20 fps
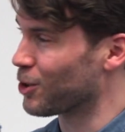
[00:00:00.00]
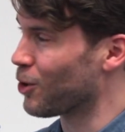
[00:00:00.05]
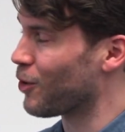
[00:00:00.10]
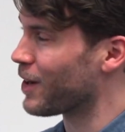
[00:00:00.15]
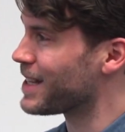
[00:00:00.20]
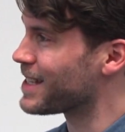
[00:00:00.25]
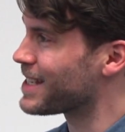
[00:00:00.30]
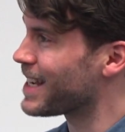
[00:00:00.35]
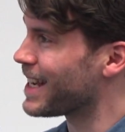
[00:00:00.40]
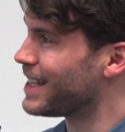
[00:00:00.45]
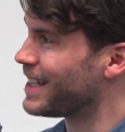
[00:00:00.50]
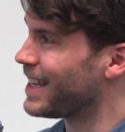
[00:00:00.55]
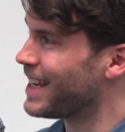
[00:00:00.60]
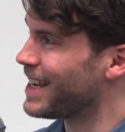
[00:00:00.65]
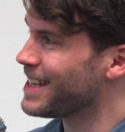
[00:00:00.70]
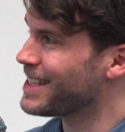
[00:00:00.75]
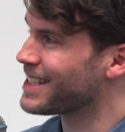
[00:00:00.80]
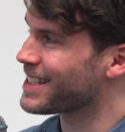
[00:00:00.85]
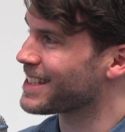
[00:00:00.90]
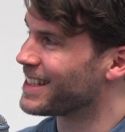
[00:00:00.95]
a lot in 10
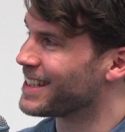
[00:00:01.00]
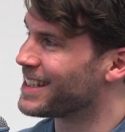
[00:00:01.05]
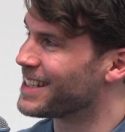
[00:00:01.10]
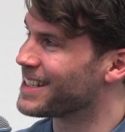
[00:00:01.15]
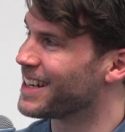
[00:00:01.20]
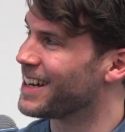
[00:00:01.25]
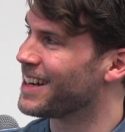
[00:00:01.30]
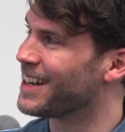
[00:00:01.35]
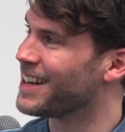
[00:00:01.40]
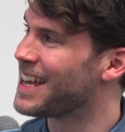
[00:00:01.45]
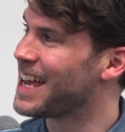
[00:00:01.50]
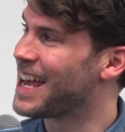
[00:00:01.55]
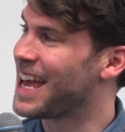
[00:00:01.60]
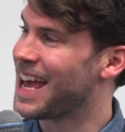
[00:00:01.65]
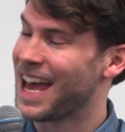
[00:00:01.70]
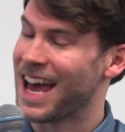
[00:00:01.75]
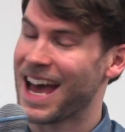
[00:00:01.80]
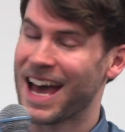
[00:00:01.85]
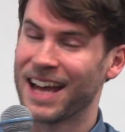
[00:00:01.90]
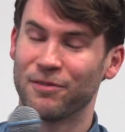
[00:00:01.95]
years,
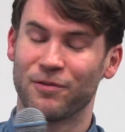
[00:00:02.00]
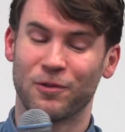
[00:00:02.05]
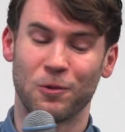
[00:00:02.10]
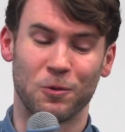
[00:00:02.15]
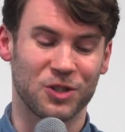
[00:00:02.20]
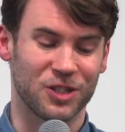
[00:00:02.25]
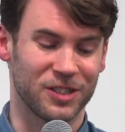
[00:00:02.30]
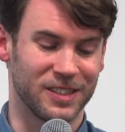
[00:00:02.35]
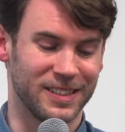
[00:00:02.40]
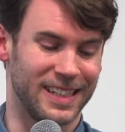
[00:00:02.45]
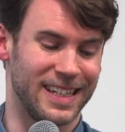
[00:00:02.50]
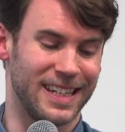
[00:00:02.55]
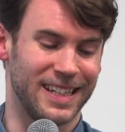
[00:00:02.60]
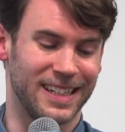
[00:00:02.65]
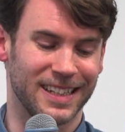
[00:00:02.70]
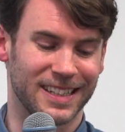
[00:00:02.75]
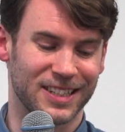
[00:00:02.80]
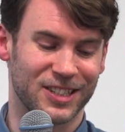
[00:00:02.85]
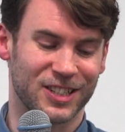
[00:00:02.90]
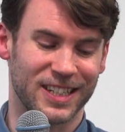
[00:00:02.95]
and
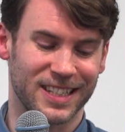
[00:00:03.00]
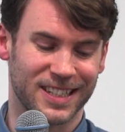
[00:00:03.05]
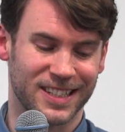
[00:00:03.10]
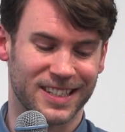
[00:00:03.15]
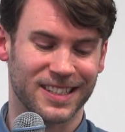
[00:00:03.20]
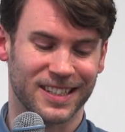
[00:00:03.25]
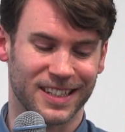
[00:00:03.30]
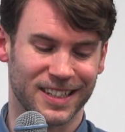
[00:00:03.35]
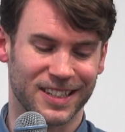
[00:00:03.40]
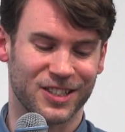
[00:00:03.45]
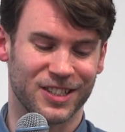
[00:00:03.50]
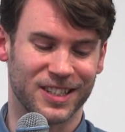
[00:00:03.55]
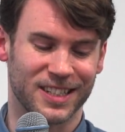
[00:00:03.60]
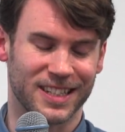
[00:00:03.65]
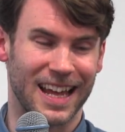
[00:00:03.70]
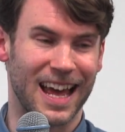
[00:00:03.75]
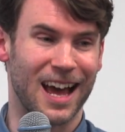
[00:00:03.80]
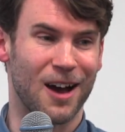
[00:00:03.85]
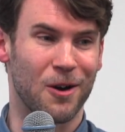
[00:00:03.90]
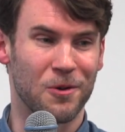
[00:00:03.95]
fortunately
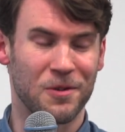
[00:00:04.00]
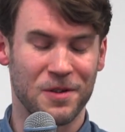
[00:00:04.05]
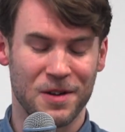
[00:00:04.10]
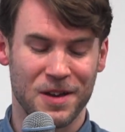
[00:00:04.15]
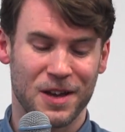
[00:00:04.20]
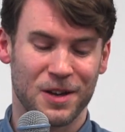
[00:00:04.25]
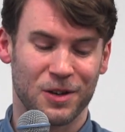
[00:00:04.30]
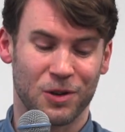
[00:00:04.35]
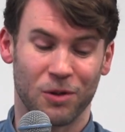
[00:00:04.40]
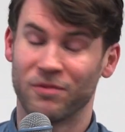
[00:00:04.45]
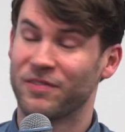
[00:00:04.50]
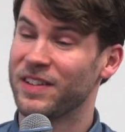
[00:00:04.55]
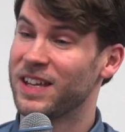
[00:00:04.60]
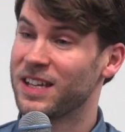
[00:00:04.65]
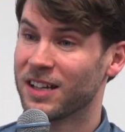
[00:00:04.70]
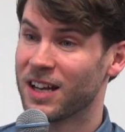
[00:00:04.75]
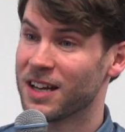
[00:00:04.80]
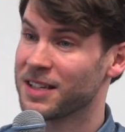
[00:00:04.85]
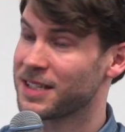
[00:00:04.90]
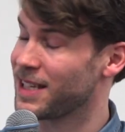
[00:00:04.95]
she's now gone
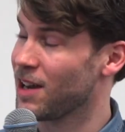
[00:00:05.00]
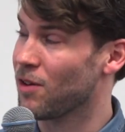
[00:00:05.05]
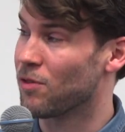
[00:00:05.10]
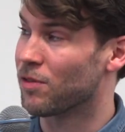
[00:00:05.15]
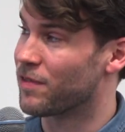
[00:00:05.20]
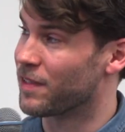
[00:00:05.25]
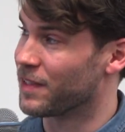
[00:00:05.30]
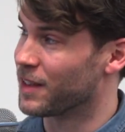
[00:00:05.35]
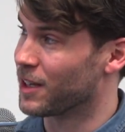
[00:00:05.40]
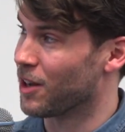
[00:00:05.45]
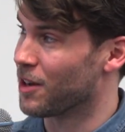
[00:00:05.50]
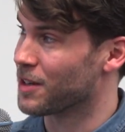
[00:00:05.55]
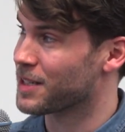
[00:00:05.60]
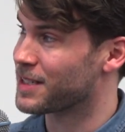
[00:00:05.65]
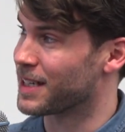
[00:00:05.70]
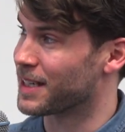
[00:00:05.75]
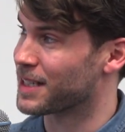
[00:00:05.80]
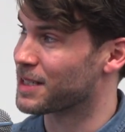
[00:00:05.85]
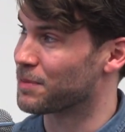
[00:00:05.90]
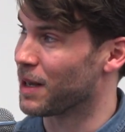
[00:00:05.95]
vegan herself in the
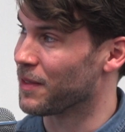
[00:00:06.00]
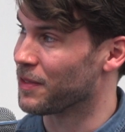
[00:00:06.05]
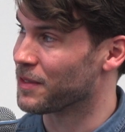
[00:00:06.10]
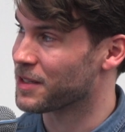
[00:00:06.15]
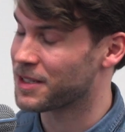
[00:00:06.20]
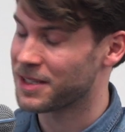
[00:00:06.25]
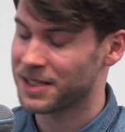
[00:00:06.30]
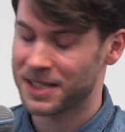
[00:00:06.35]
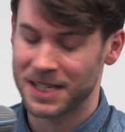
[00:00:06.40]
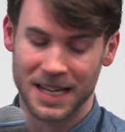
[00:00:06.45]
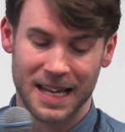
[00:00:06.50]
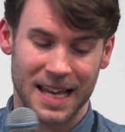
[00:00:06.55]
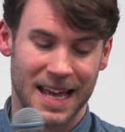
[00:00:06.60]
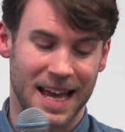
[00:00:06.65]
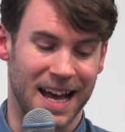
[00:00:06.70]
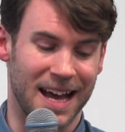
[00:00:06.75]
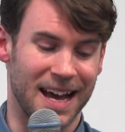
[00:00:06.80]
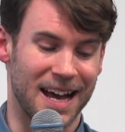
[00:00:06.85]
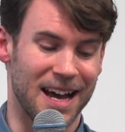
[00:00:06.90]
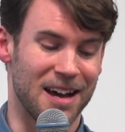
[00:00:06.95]
last 6 months,
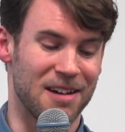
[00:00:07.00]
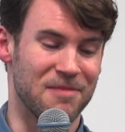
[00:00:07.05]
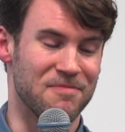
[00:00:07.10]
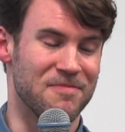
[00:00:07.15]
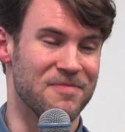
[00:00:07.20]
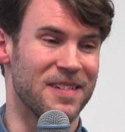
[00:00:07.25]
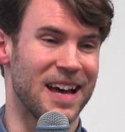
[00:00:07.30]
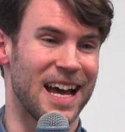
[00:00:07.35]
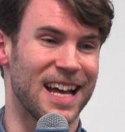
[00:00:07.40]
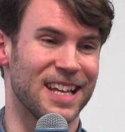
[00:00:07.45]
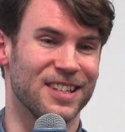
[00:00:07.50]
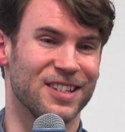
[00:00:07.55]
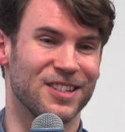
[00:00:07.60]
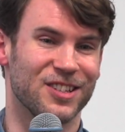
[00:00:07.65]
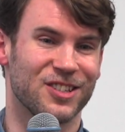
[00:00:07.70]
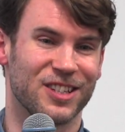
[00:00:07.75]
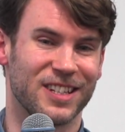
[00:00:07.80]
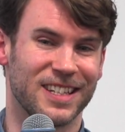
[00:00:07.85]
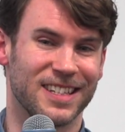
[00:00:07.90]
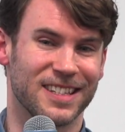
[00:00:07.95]

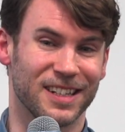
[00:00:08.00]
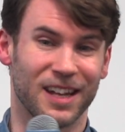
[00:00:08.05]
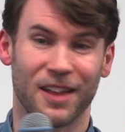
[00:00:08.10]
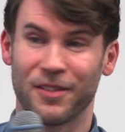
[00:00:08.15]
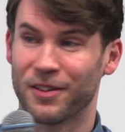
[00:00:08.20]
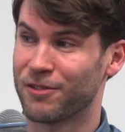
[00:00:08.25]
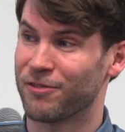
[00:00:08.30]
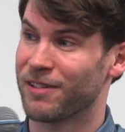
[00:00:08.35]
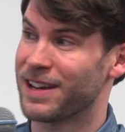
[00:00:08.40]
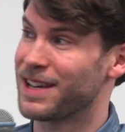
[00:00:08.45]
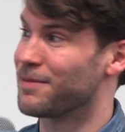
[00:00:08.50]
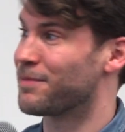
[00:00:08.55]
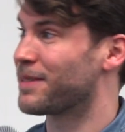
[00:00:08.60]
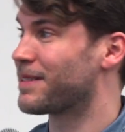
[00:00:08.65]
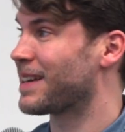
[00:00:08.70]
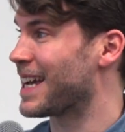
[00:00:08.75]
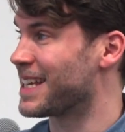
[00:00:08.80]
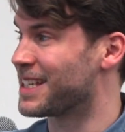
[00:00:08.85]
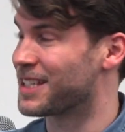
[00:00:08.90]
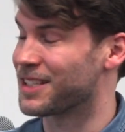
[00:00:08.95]
and she's another
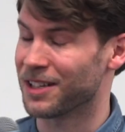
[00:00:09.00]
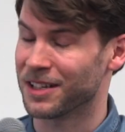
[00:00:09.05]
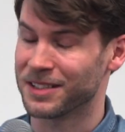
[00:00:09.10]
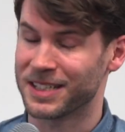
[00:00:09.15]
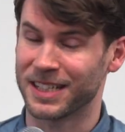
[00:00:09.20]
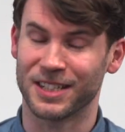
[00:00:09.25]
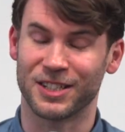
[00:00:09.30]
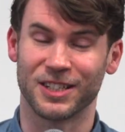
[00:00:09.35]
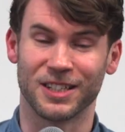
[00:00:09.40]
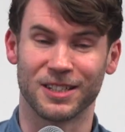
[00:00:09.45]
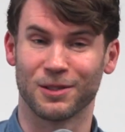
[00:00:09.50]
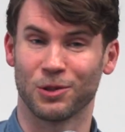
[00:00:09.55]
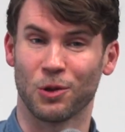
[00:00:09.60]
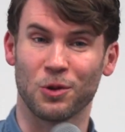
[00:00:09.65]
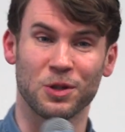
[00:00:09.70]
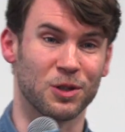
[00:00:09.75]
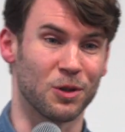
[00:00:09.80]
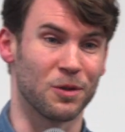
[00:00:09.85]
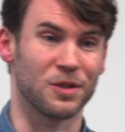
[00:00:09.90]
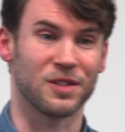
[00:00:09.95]
great case study. She's
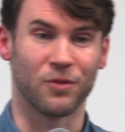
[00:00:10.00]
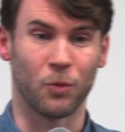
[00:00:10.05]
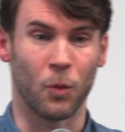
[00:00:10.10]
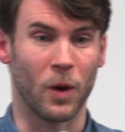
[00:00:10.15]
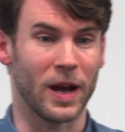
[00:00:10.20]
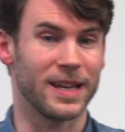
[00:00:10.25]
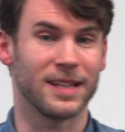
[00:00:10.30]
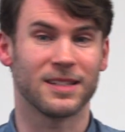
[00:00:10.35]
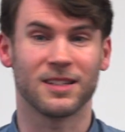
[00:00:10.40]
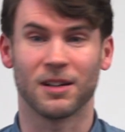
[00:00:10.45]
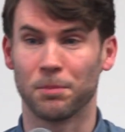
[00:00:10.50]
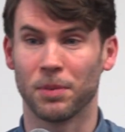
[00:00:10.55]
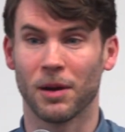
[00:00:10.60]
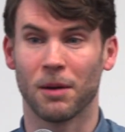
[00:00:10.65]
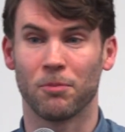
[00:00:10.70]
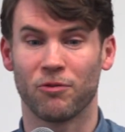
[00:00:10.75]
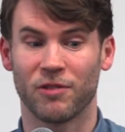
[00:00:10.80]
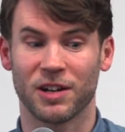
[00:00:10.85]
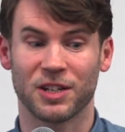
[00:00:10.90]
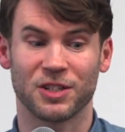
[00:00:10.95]
lost lots of weight, her
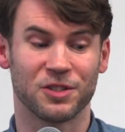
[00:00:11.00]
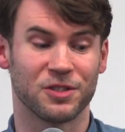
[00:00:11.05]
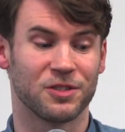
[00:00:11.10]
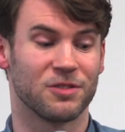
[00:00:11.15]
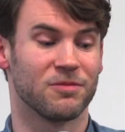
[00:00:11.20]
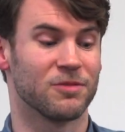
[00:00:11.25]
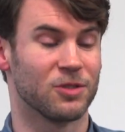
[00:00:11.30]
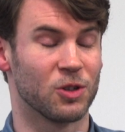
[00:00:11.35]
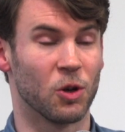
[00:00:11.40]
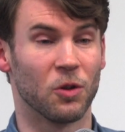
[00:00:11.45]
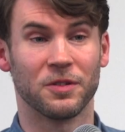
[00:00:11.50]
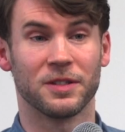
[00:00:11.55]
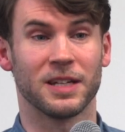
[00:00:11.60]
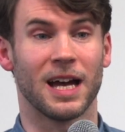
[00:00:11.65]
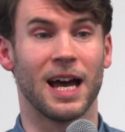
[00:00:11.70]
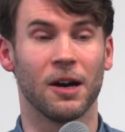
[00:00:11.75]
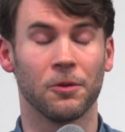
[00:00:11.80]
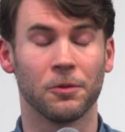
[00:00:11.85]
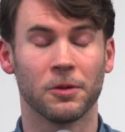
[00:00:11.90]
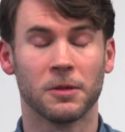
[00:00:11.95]
blood pressure's gone
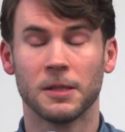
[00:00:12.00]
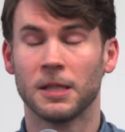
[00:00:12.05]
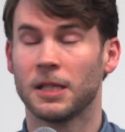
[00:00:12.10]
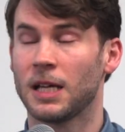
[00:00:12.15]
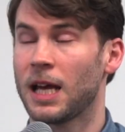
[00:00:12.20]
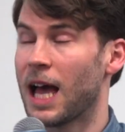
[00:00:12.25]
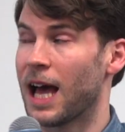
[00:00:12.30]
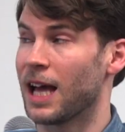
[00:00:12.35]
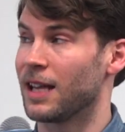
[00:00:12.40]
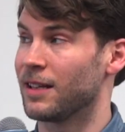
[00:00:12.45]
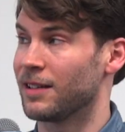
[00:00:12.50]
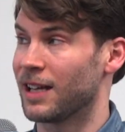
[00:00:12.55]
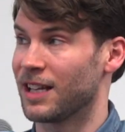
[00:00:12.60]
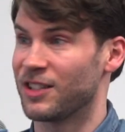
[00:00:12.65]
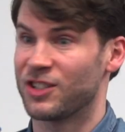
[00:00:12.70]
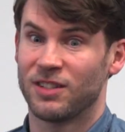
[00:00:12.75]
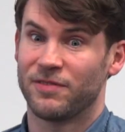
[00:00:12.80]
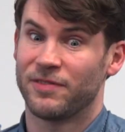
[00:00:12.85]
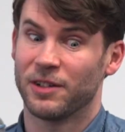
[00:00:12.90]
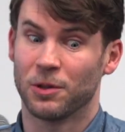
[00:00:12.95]
down,
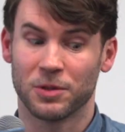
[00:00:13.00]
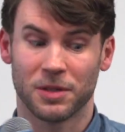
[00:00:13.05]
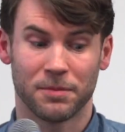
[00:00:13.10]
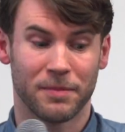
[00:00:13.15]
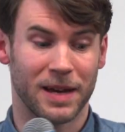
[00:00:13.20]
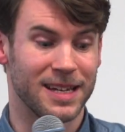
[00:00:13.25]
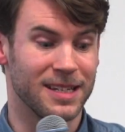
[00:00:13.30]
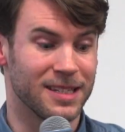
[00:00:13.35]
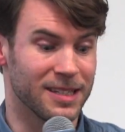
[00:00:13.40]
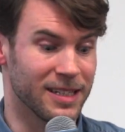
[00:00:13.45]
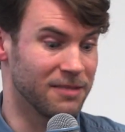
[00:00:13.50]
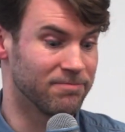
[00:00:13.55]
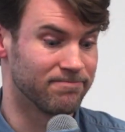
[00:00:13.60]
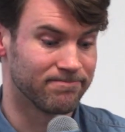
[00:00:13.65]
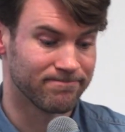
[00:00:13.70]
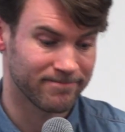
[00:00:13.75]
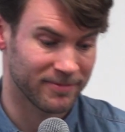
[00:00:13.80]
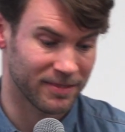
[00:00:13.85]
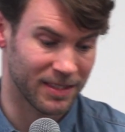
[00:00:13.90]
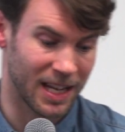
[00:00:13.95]
and she feels amazing,
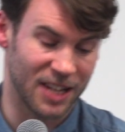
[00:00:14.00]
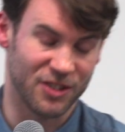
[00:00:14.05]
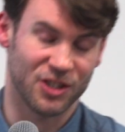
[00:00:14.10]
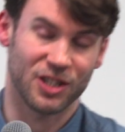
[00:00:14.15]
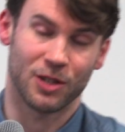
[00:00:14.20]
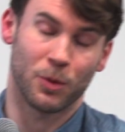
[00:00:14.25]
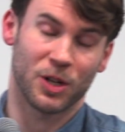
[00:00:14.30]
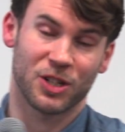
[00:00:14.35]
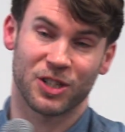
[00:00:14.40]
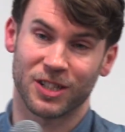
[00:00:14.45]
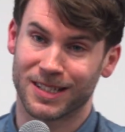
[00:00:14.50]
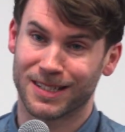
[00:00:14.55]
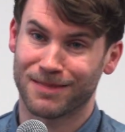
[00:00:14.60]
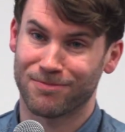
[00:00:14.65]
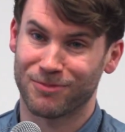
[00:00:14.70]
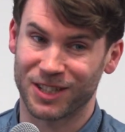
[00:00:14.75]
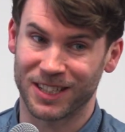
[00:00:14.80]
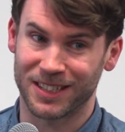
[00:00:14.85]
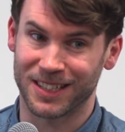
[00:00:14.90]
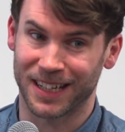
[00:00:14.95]
and she wishes
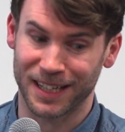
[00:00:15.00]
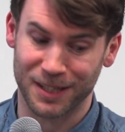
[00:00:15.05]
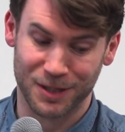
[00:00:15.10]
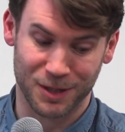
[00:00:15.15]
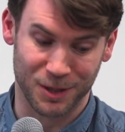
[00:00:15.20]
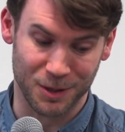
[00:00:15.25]
she'd done it